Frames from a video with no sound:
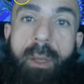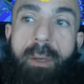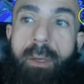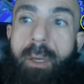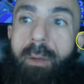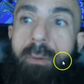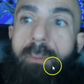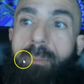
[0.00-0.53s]

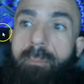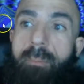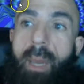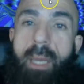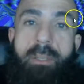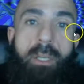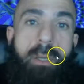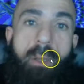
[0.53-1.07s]
new
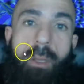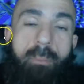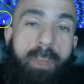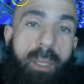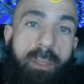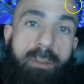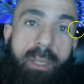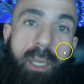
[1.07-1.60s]
magical
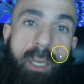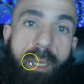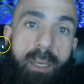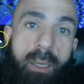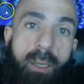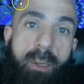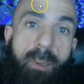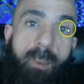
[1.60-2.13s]

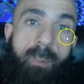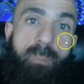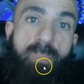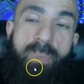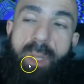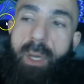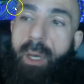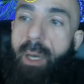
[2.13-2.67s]
ability.
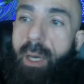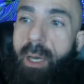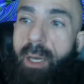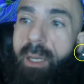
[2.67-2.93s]
Uh,